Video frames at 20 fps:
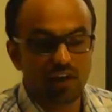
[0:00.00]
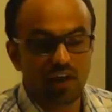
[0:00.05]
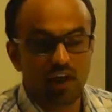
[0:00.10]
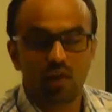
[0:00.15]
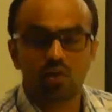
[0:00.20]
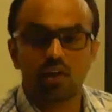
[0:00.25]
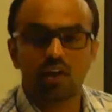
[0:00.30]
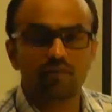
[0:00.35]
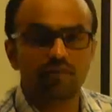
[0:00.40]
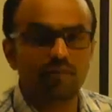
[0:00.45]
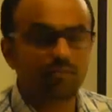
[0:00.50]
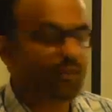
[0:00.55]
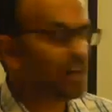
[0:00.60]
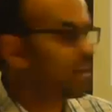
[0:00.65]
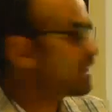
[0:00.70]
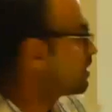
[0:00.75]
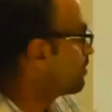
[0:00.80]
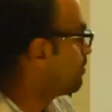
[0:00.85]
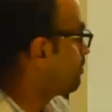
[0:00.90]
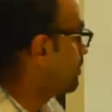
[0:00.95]
How can we
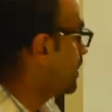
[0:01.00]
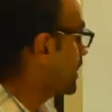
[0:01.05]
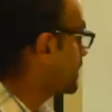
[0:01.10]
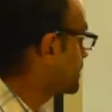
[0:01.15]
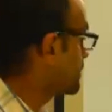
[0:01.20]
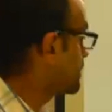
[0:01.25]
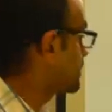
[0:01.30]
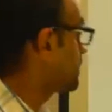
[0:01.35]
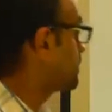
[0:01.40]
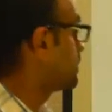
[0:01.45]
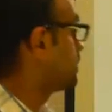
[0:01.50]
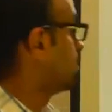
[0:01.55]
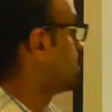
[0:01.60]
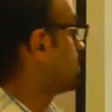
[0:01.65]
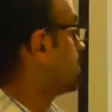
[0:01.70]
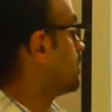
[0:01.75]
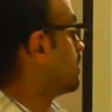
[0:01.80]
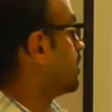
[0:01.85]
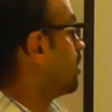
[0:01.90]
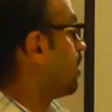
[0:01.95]
make the best
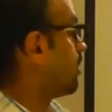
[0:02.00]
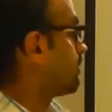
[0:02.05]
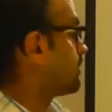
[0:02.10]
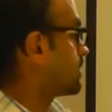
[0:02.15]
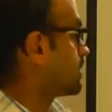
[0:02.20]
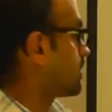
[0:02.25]
of the